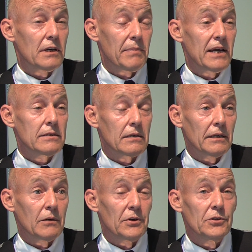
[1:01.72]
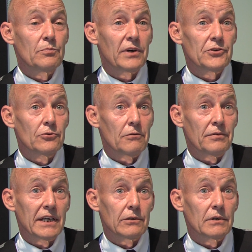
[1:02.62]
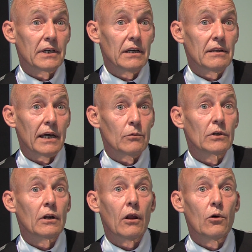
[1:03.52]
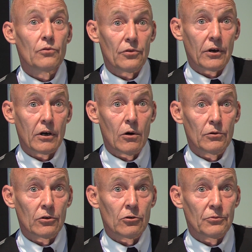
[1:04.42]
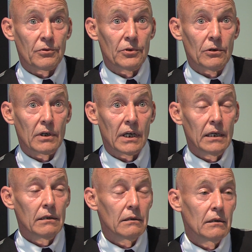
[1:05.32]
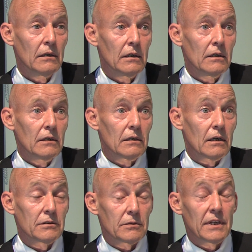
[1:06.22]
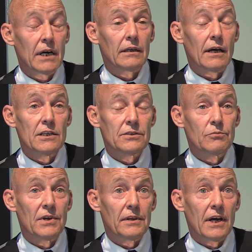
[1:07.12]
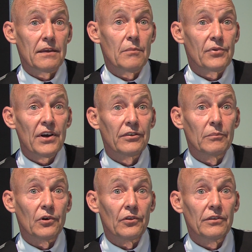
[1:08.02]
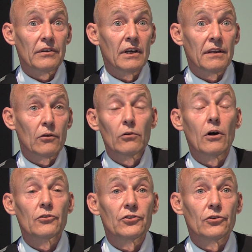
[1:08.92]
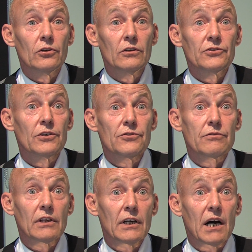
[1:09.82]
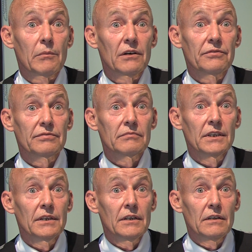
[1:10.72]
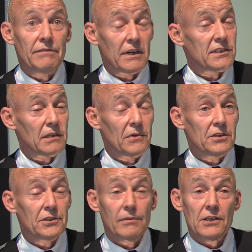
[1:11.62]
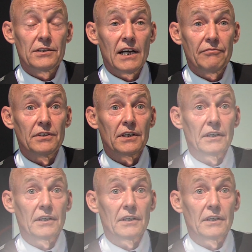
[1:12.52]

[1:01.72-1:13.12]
they basically, when you press your vehicle key, they would clone the code that comes from your key. So in that case, when they then press the button, it then unlocks your door and turns your alarm off. Very similar to you actually having your